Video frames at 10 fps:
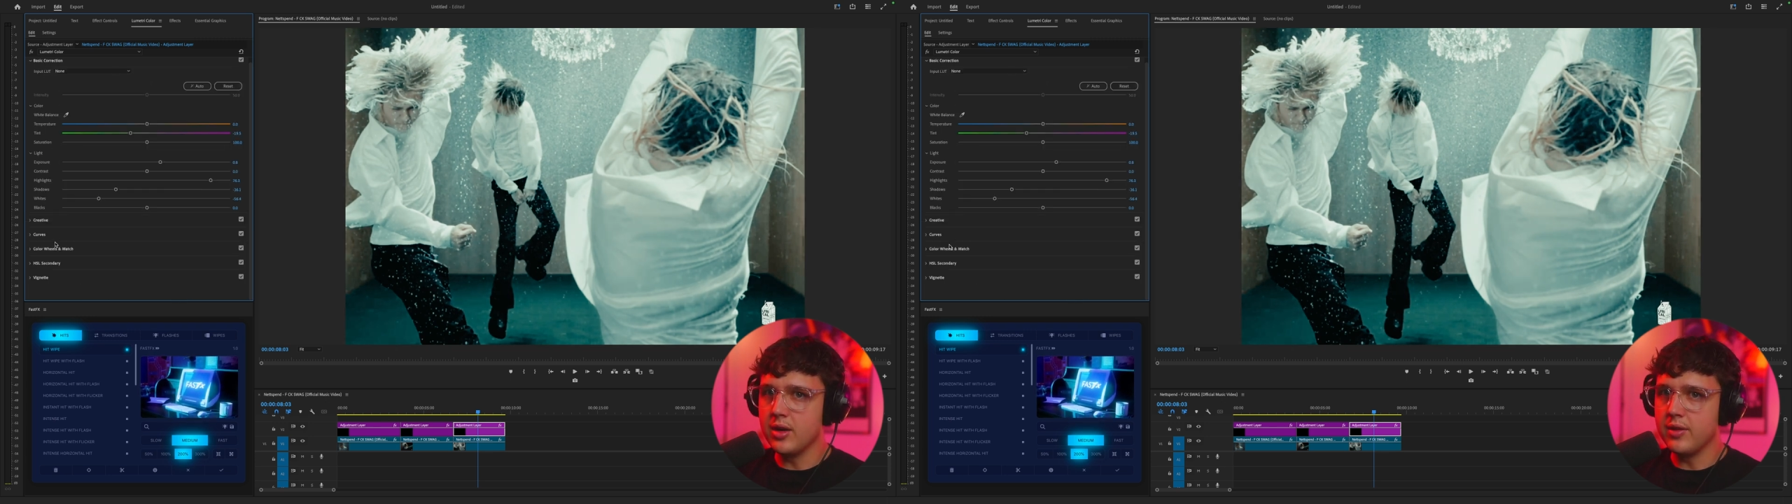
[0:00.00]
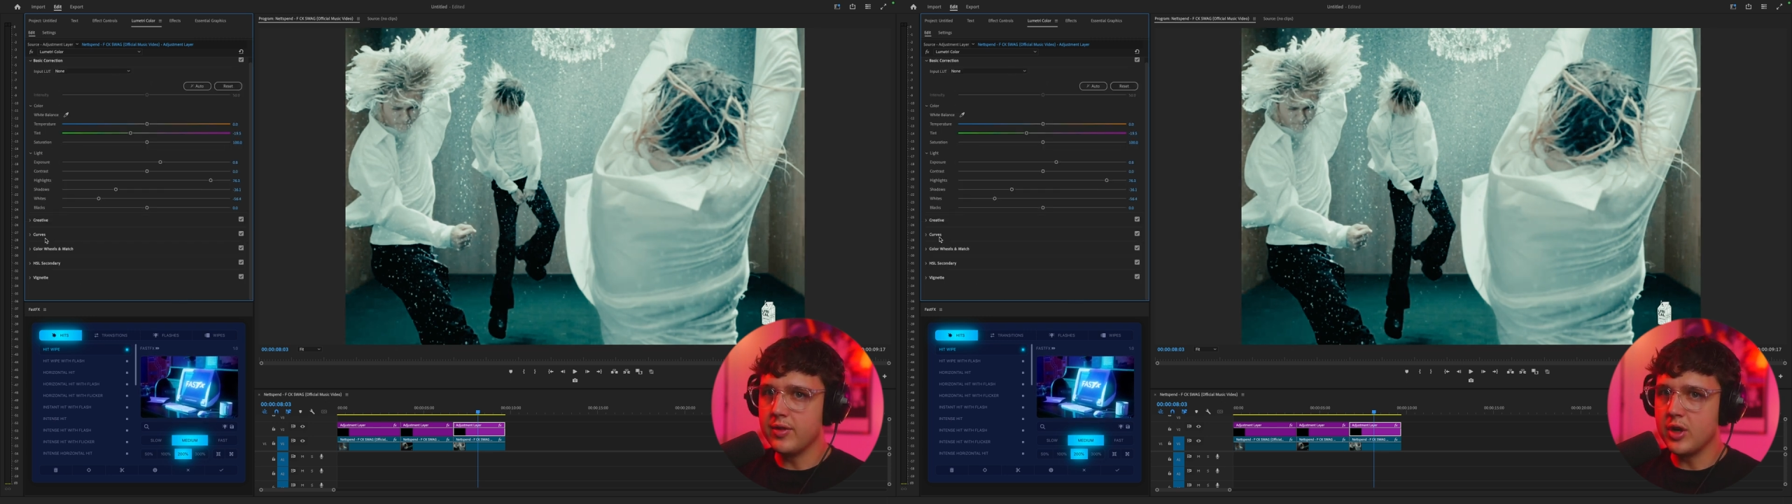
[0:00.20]

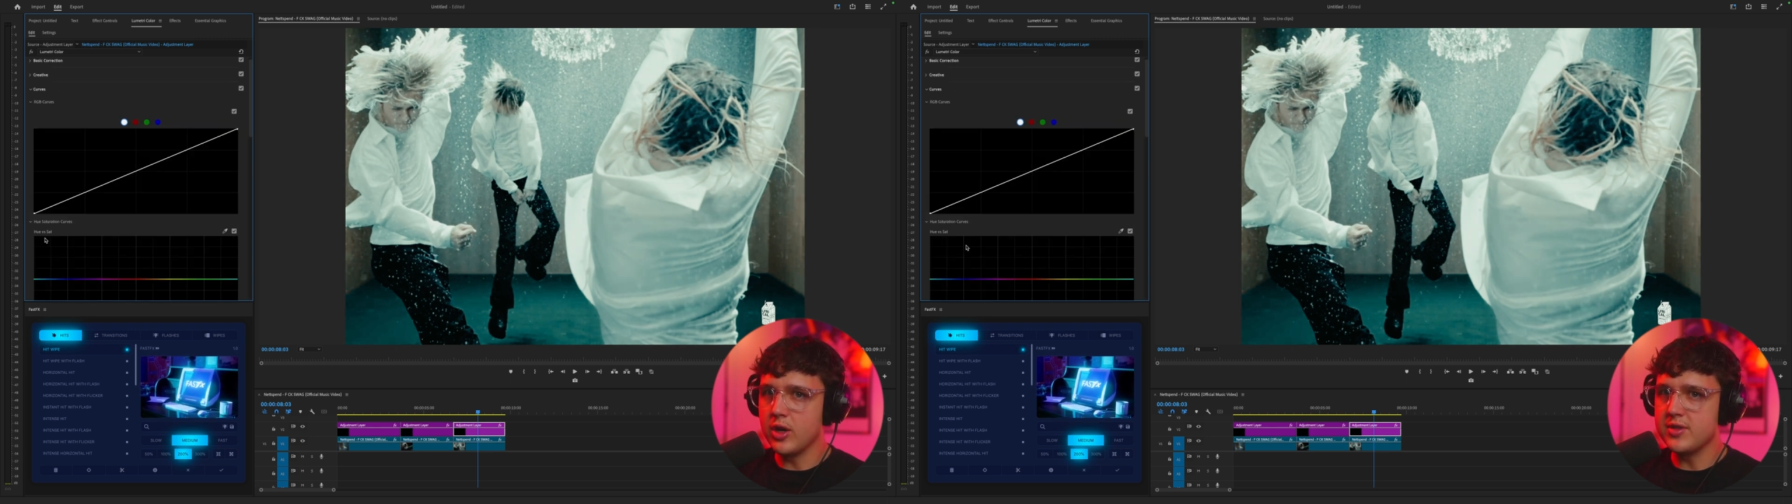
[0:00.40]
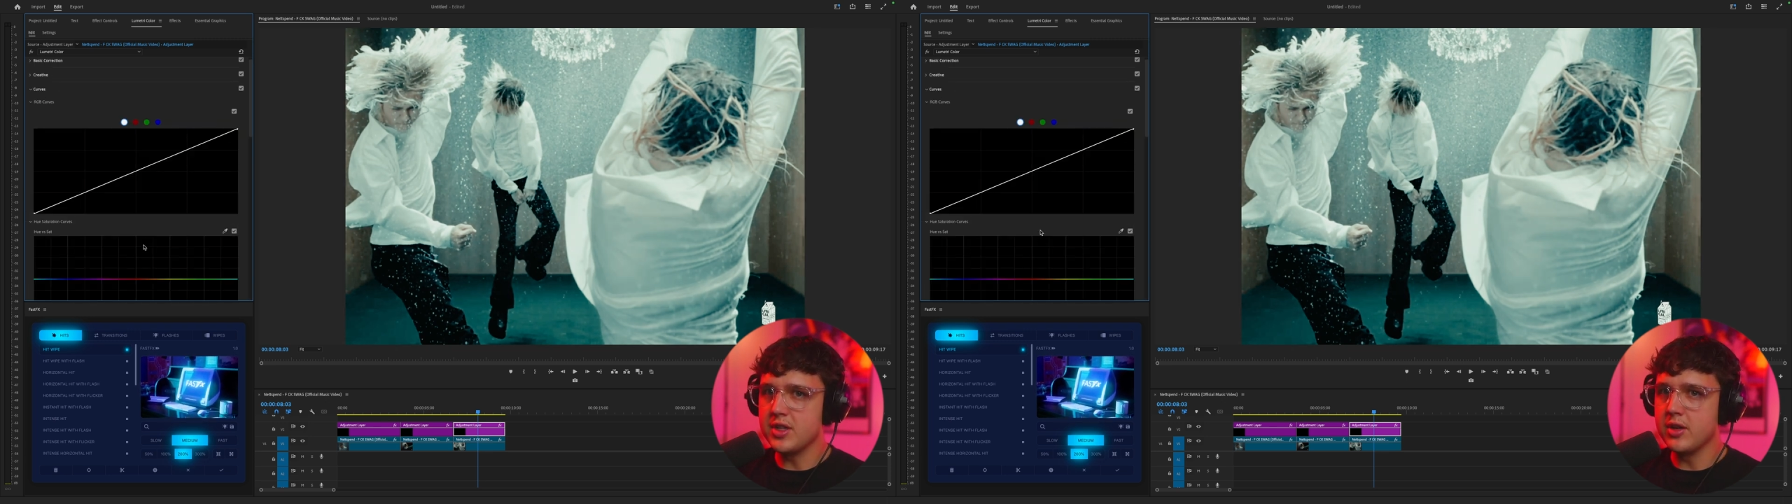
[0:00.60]
of
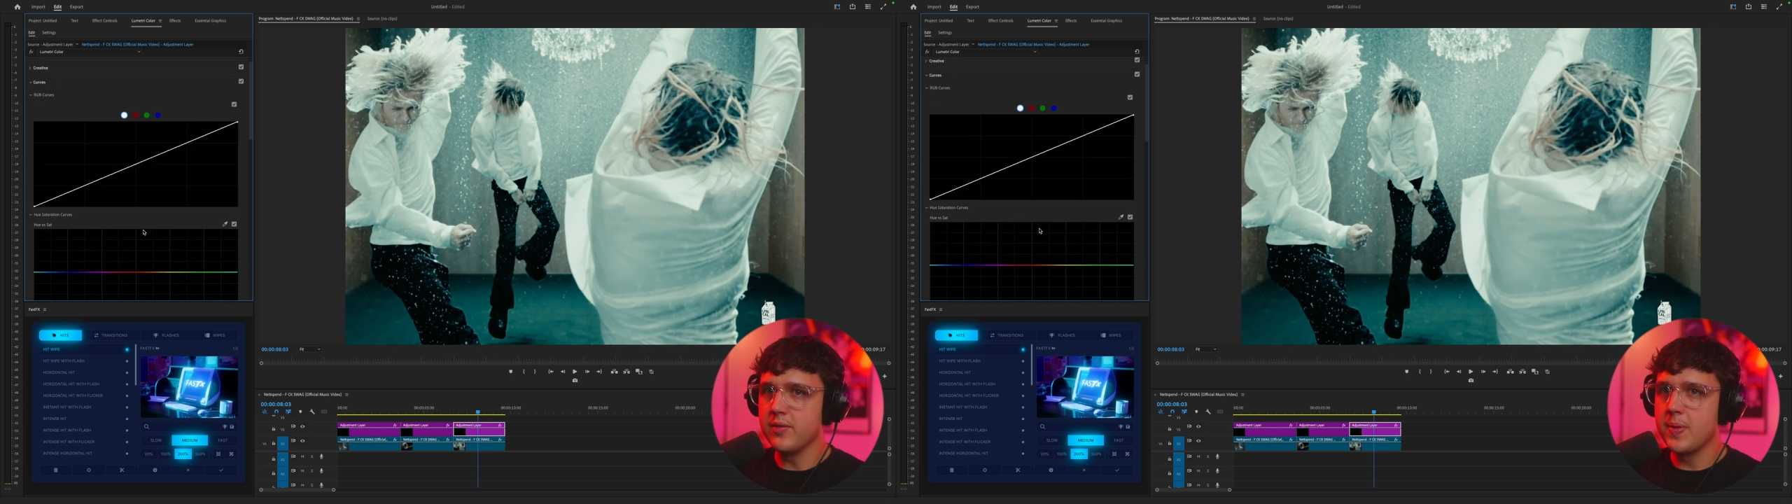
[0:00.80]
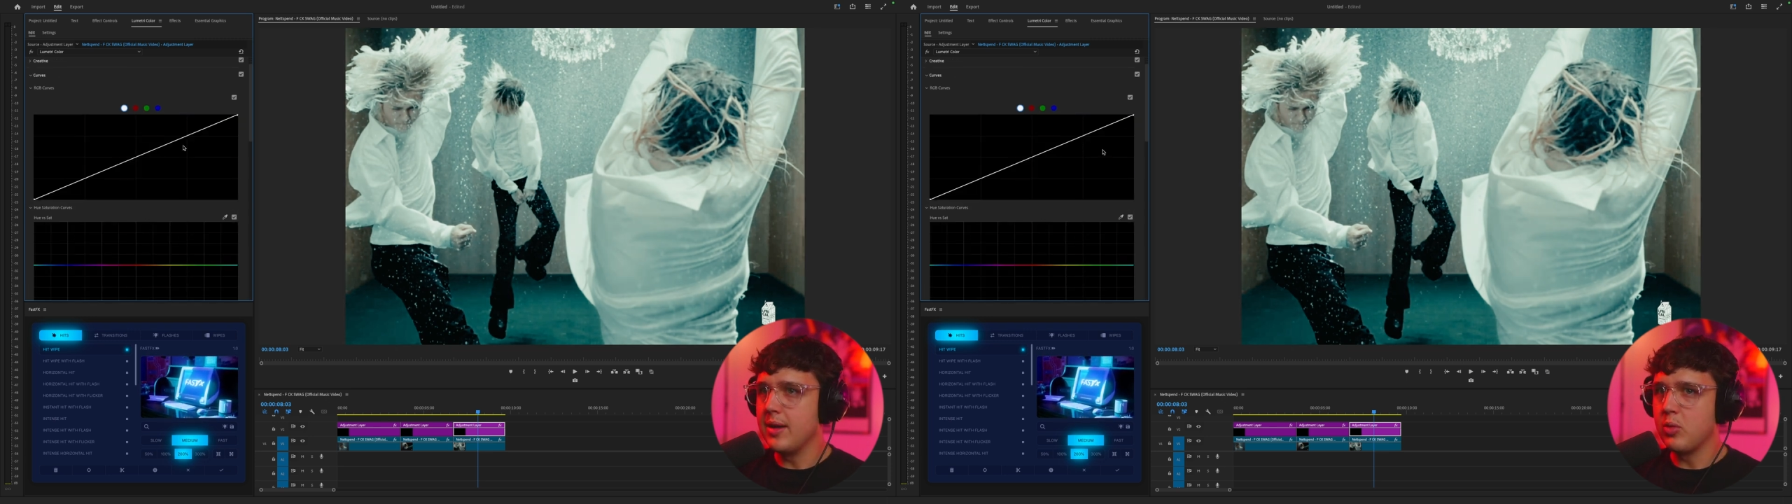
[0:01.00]
curves
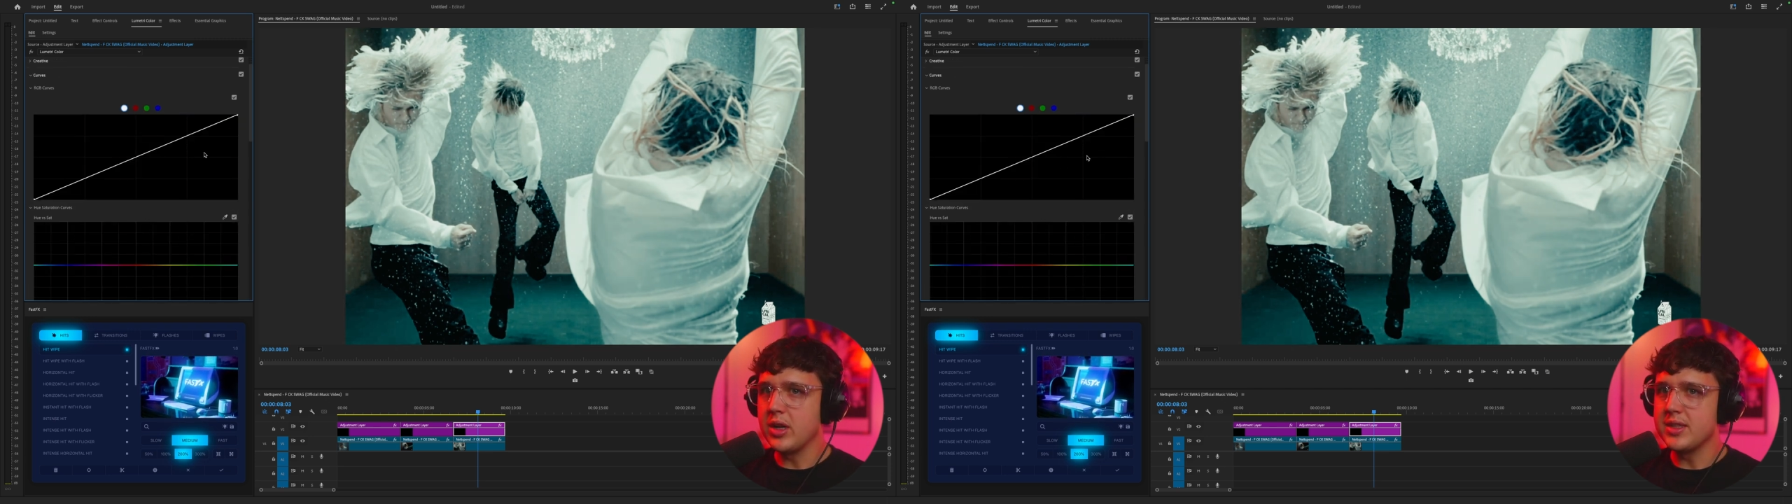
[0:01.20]
here, and we're